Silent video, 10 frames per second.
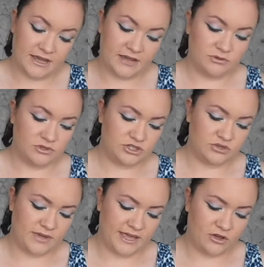I will
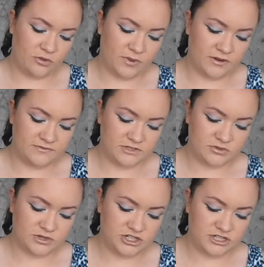do a couple of
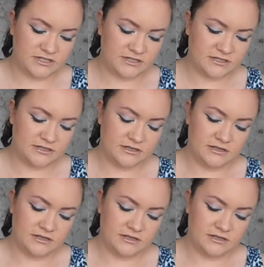swatches.